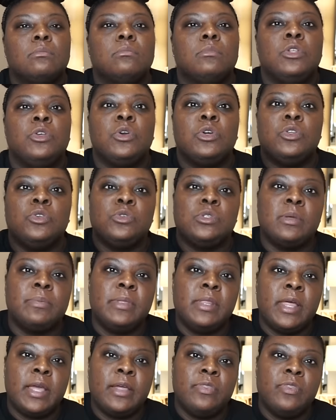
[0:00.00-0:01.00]
you could do
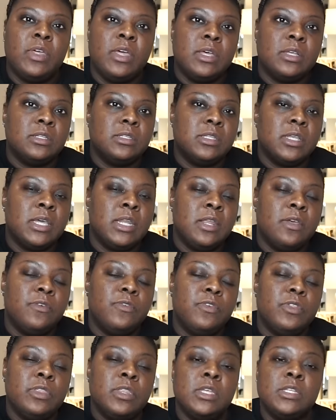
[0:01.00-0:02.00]
something like this. And
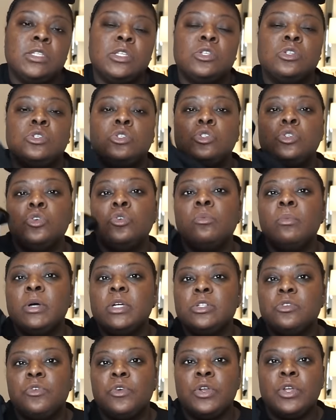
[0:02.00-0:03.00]
if this is too
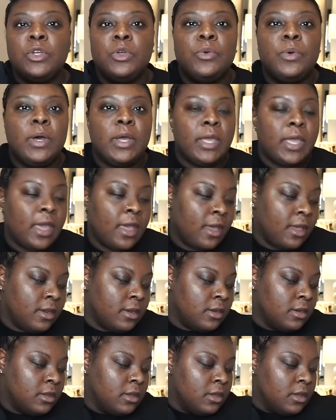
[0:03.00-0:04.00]
much for you,
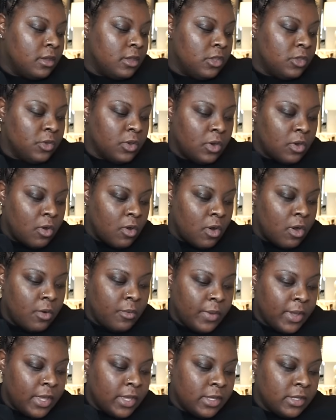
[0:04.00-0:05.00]
again, you can
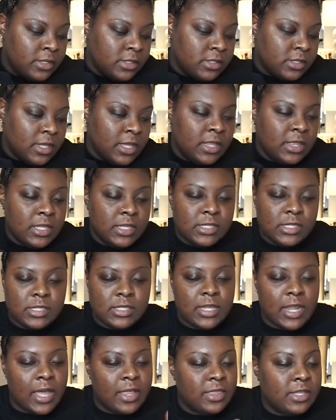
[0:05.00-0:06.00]
always, and this
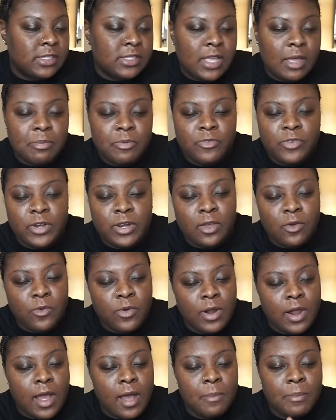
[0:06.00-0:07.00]
is not this type of video
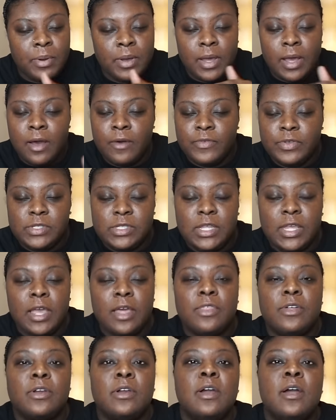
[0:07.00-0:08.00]
where I'm putting outfits
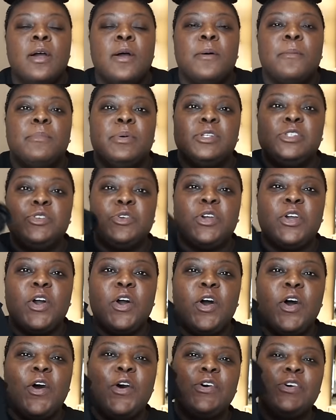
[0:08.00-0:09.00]
together, but you can
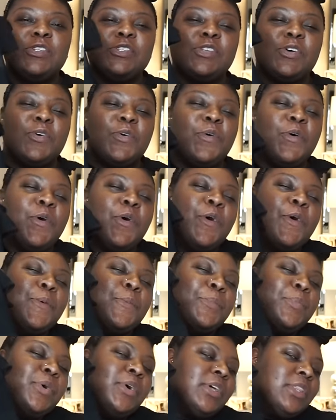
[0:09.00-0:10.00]
also
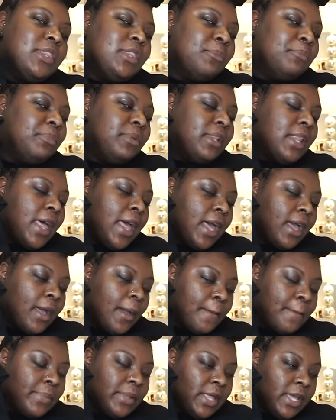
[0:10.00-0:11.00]
put the
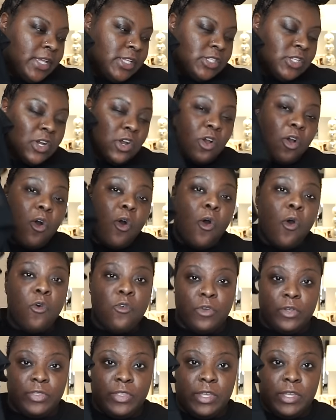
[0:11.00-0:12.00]
black blazer
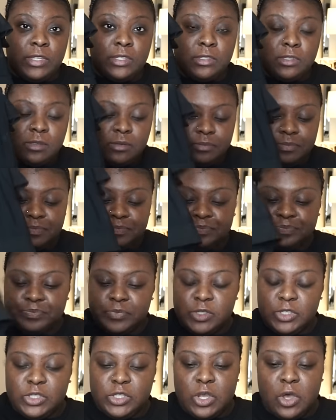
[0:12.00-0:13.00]
over this.
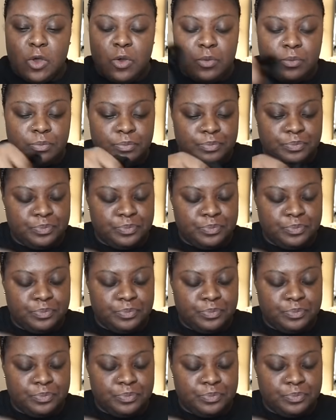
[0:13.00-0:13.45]
So